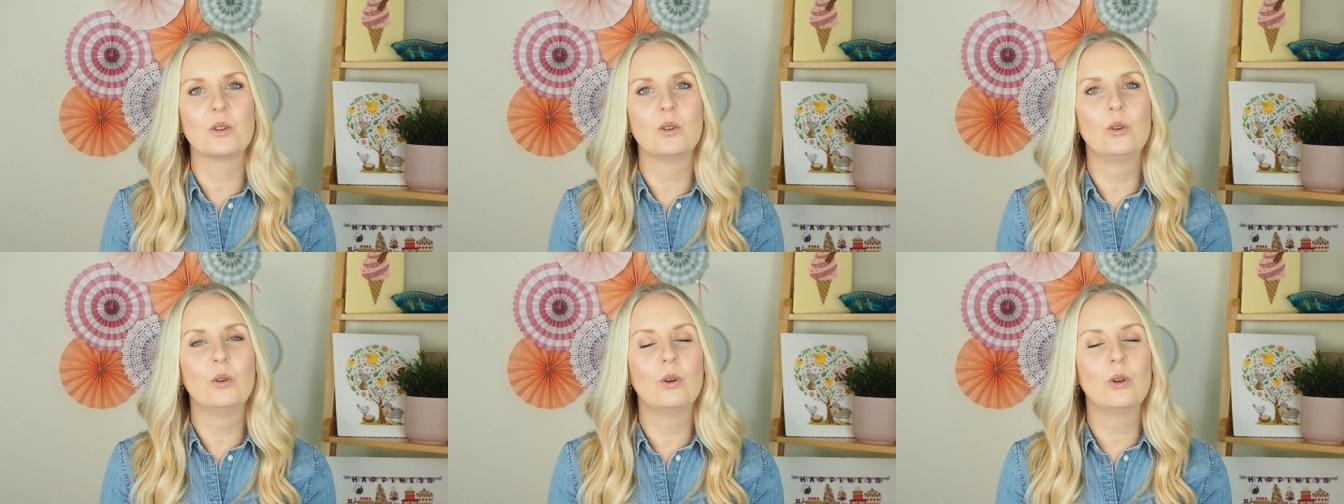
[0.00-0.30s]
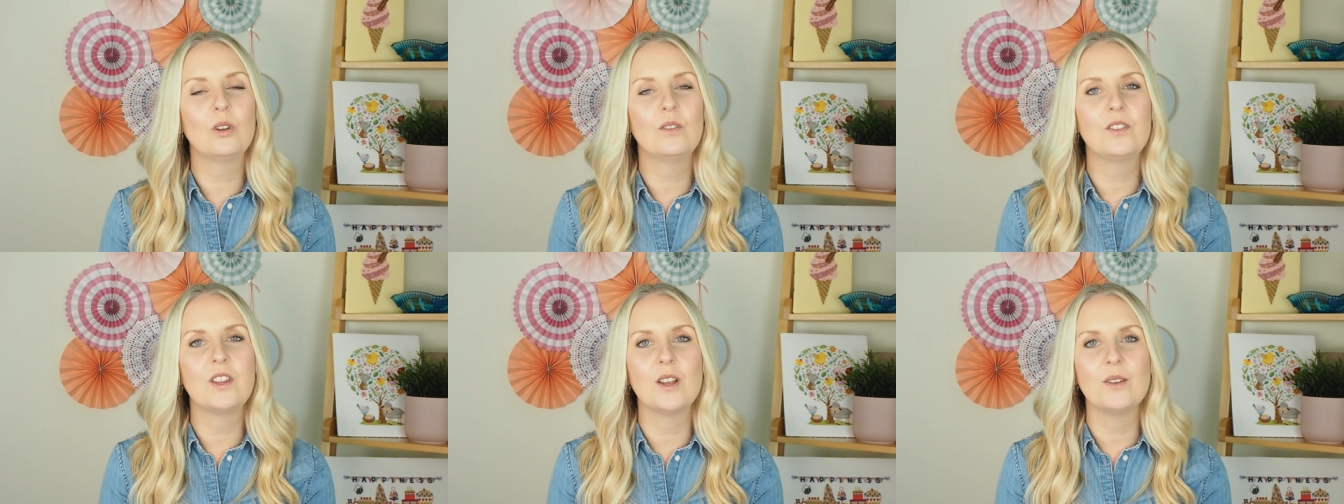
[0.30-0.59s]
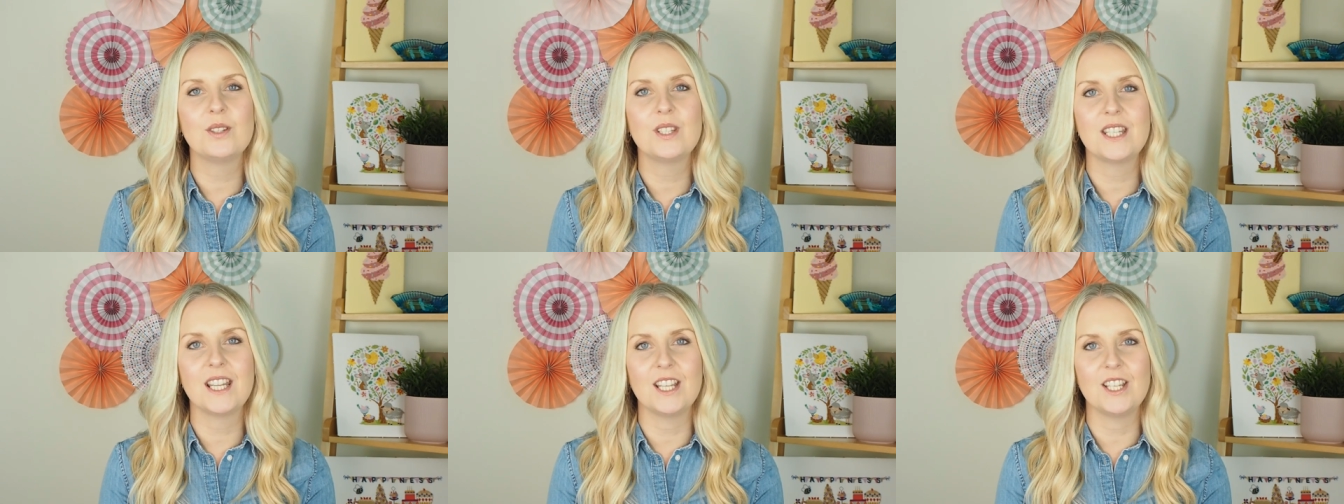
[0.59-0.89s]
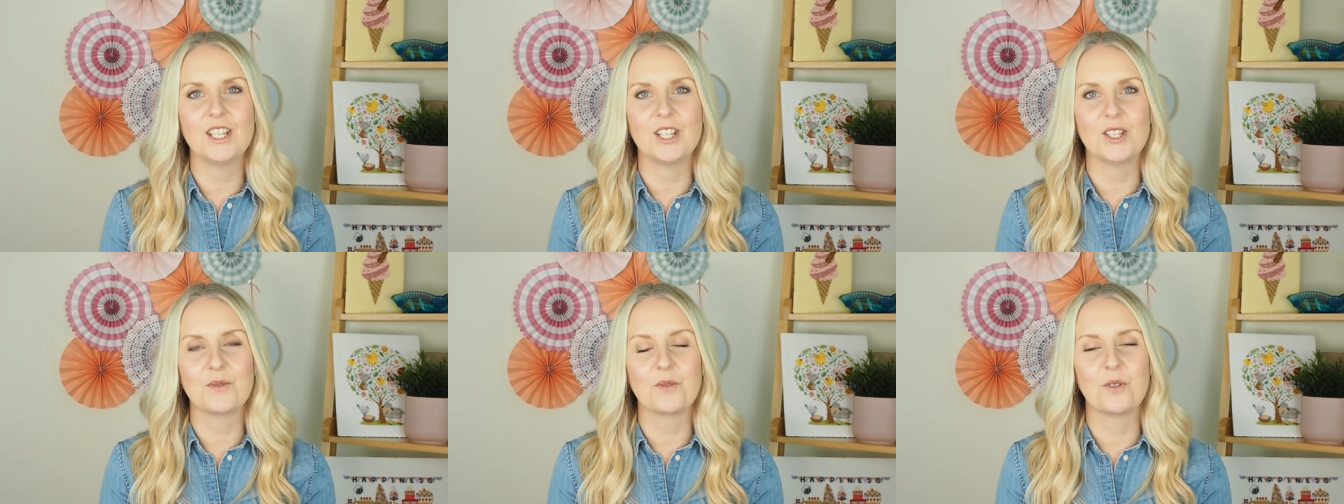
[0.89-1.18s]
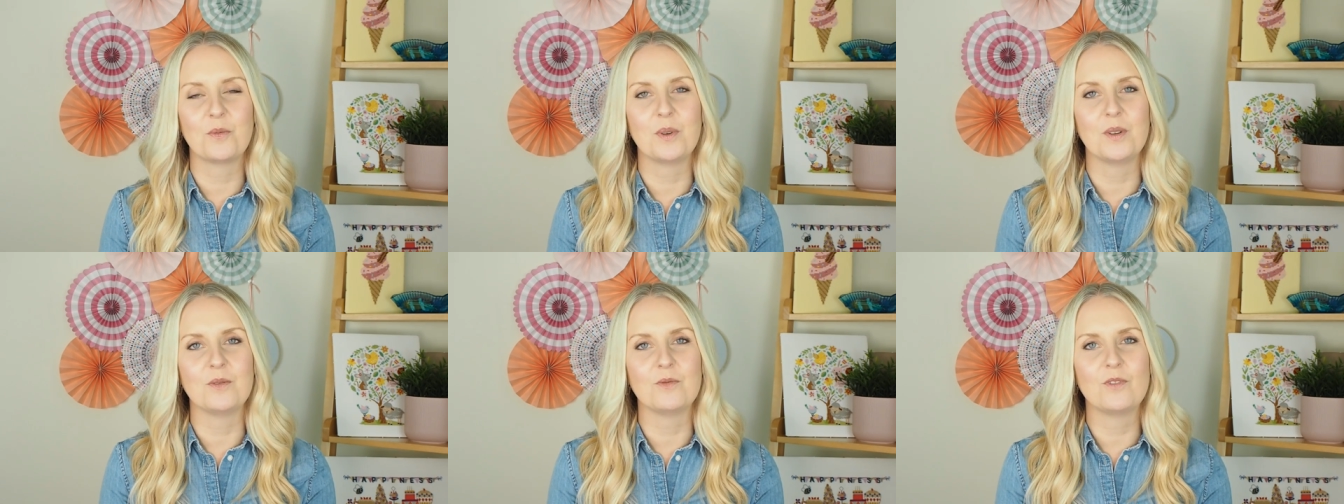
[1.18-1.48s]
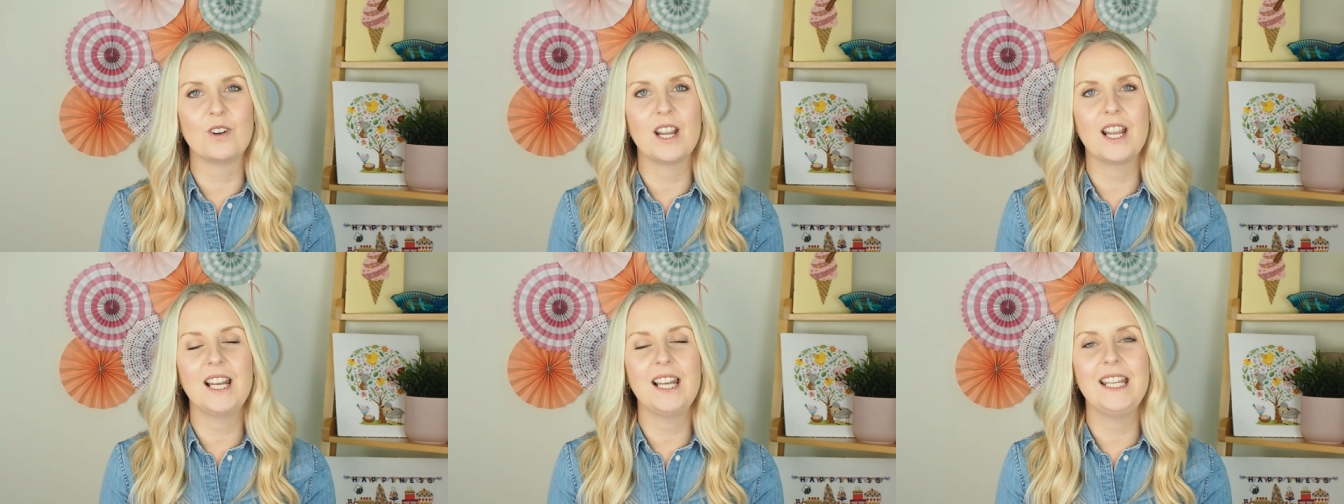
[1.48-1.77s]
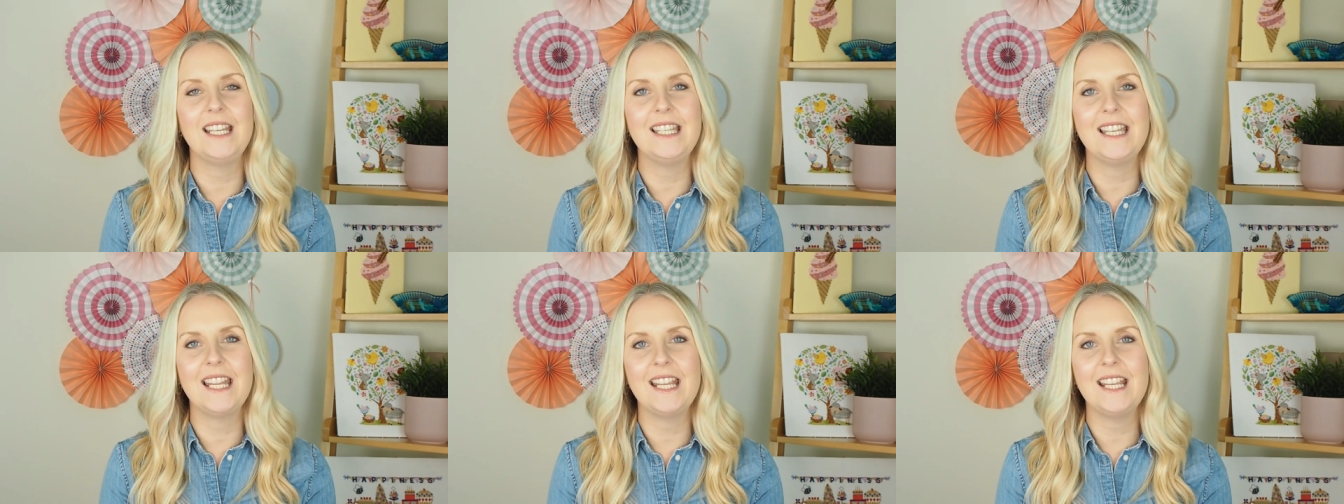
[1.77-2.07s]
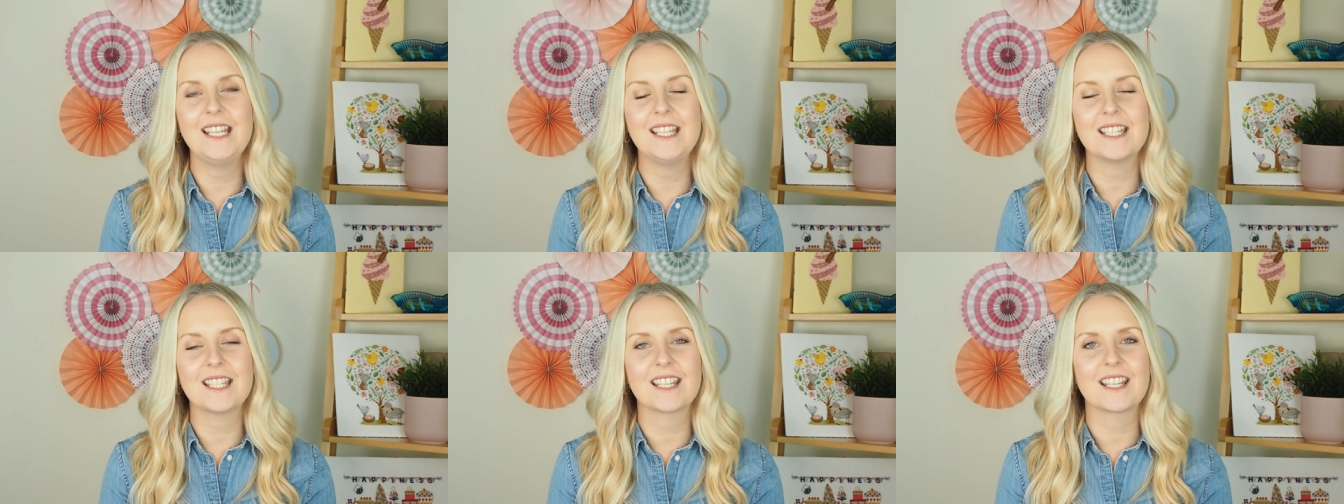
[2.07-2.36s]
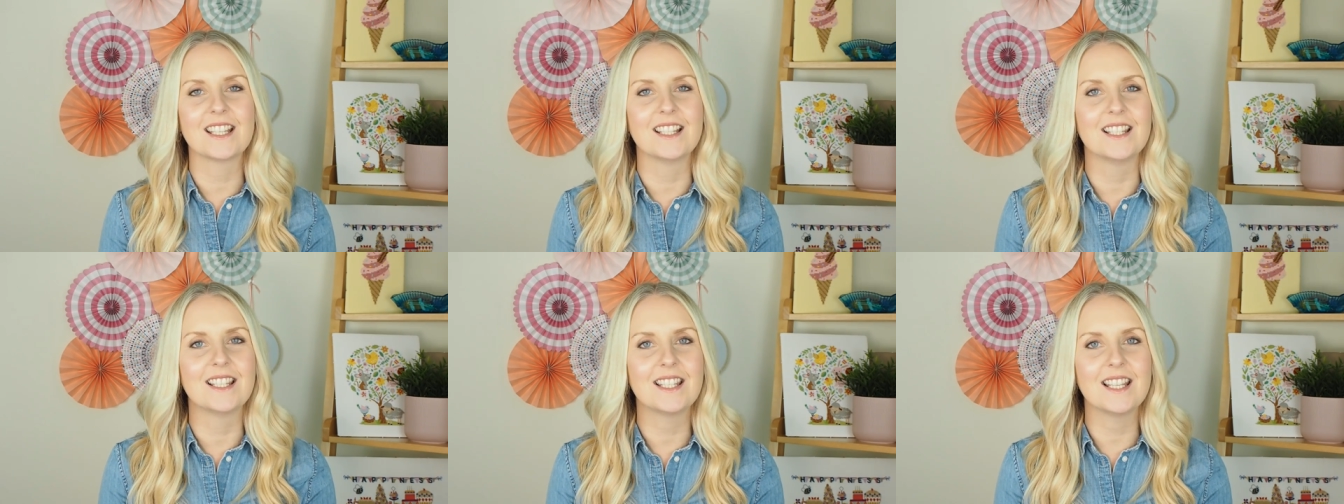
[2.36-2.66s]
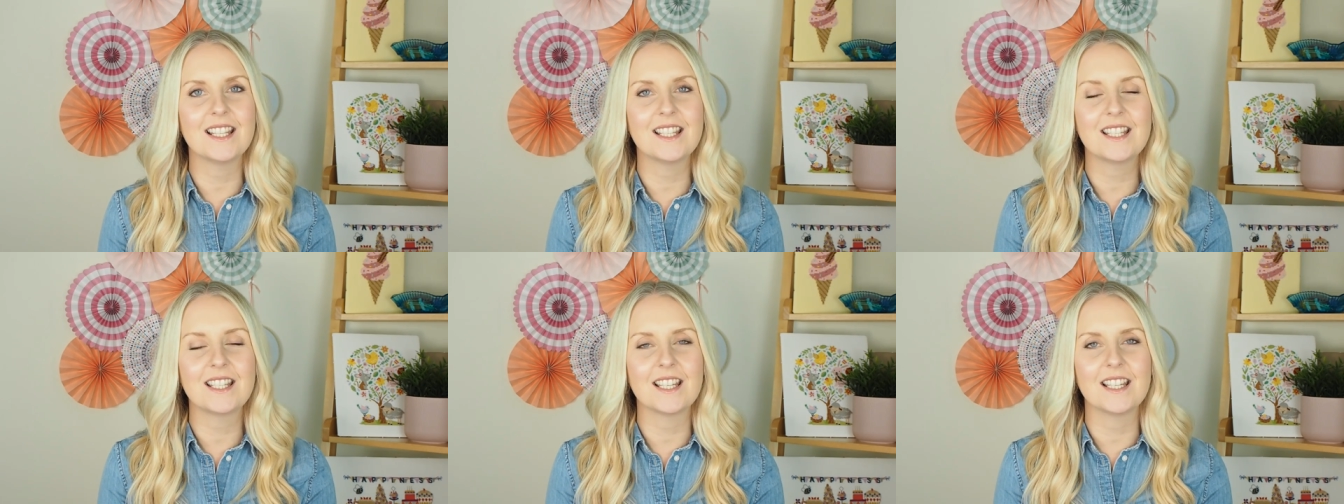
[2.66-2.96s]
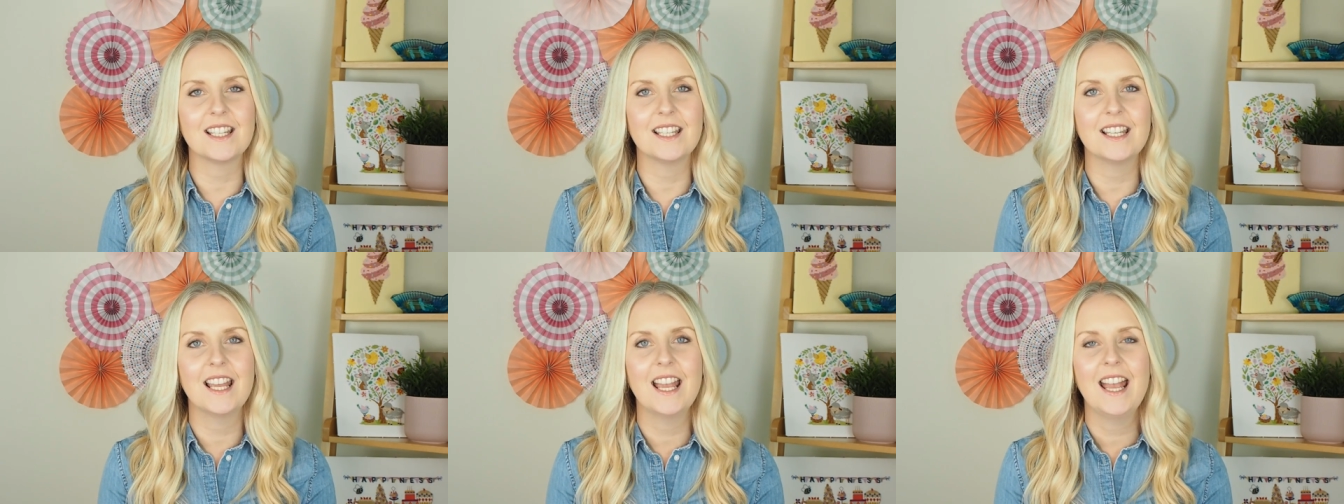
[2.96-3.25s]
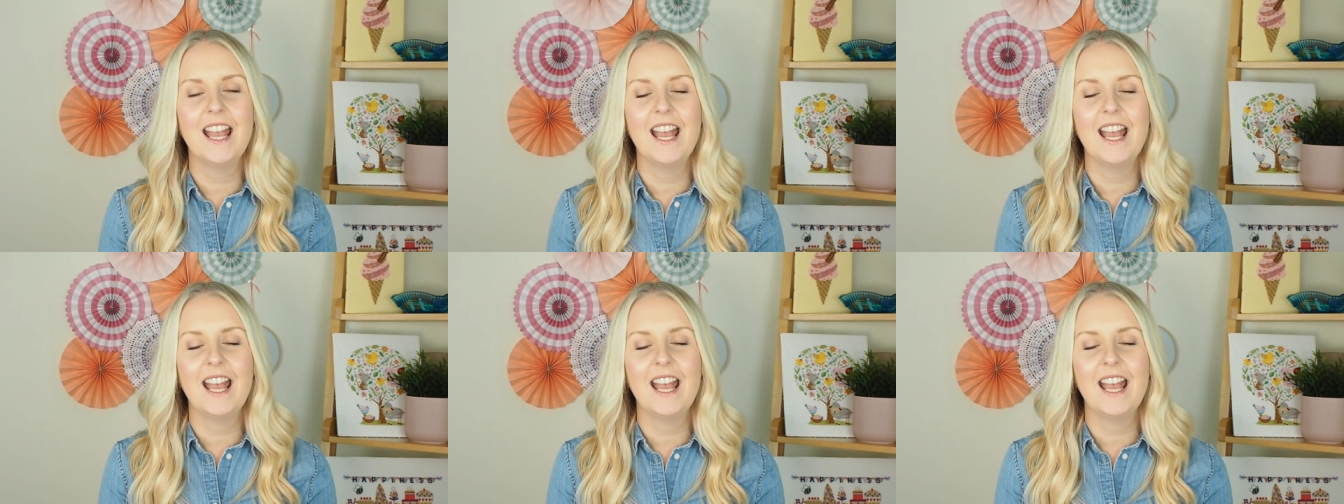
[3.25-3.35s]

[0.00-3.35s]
all of those stitches will be really neat, consistent,